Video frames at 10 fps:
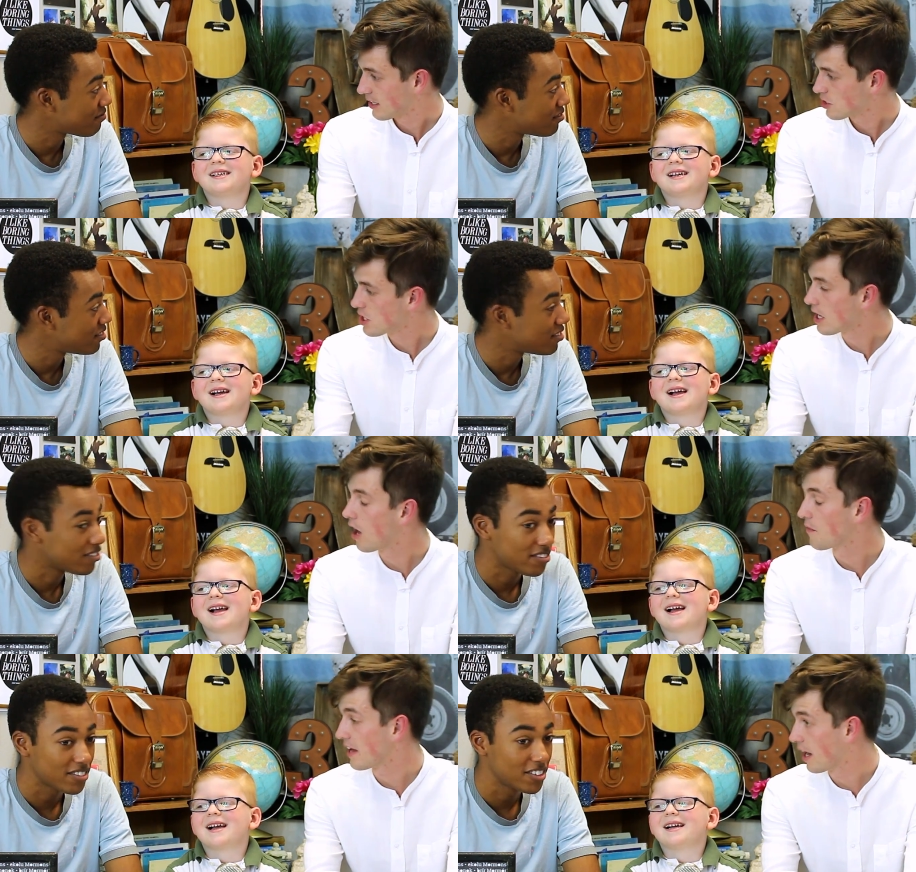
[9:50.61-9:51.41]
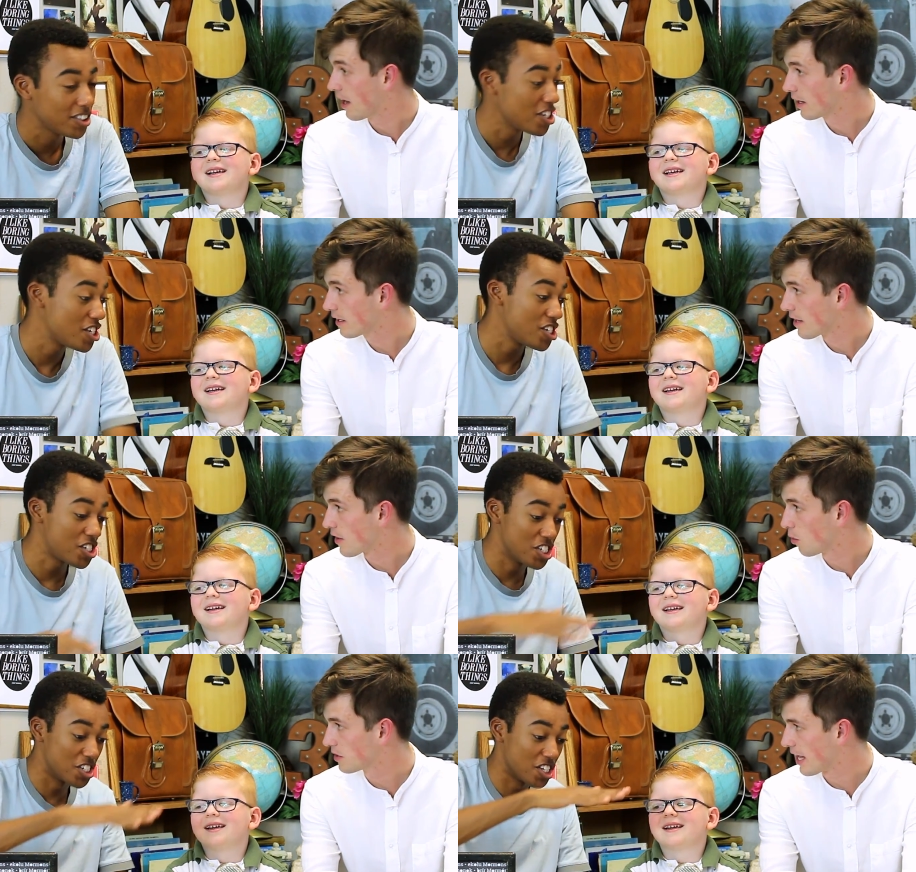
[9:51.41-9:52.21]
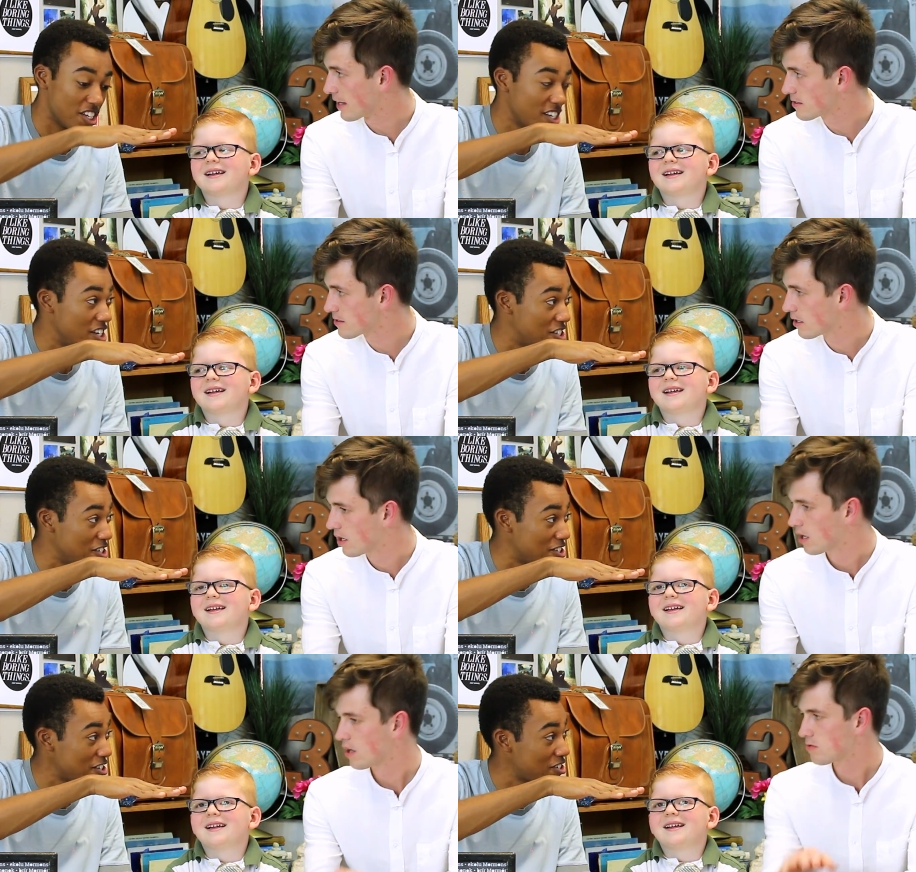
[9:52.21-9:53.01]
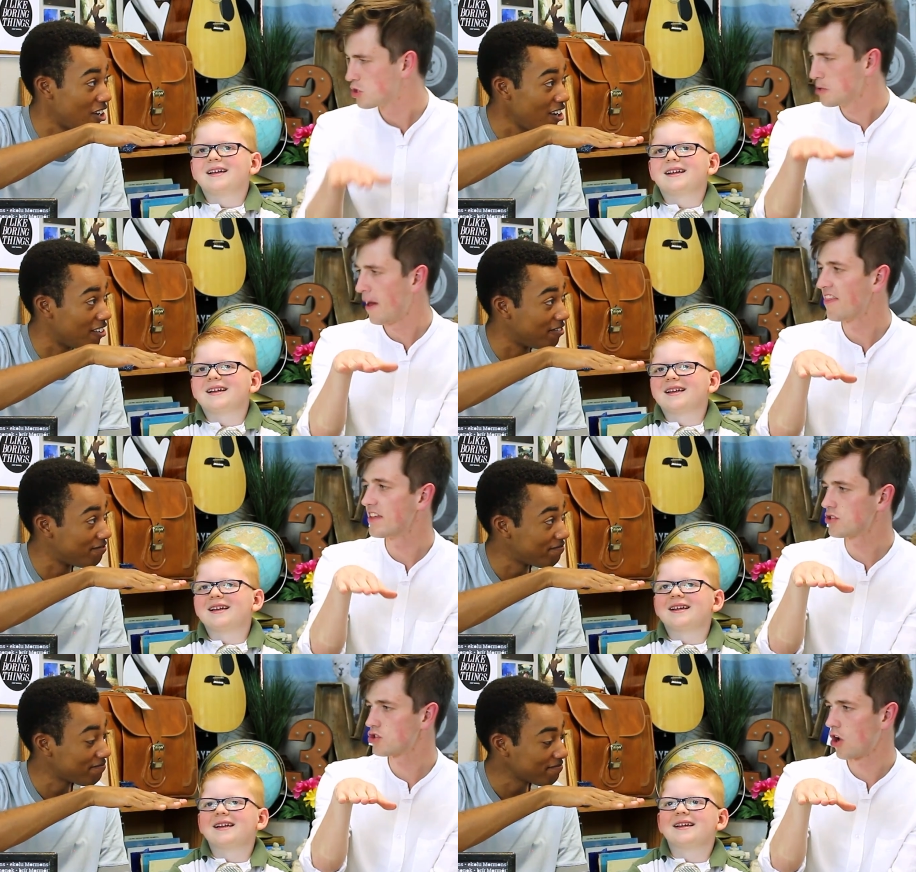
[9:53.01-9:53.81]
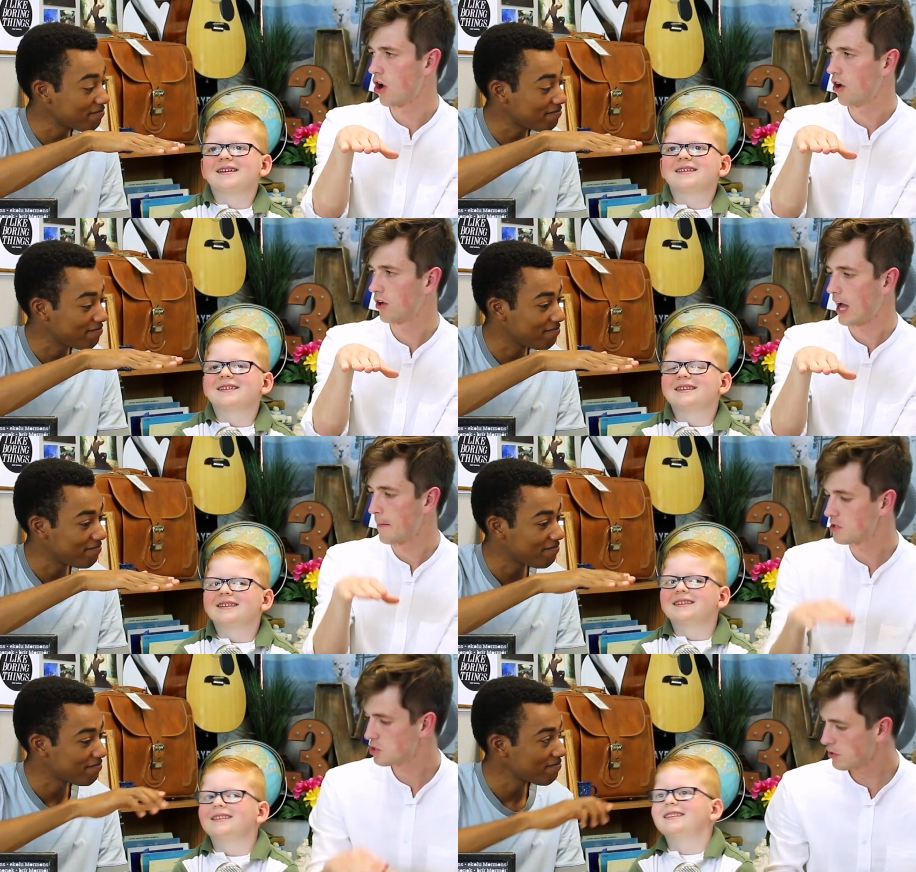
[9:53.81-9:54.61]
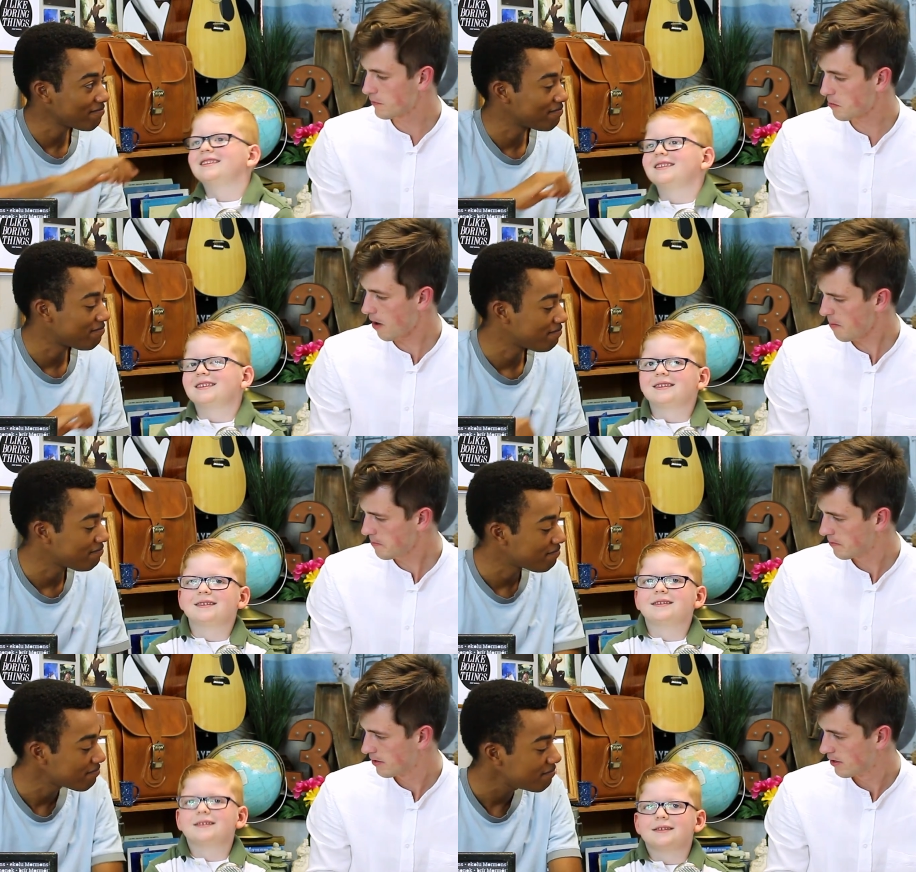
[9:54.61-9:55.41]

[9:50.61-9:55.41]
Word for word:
Speaker 1: She oh they hug and they she's, hold hands. She's this tall. She's about this tall. How much do you love your mom?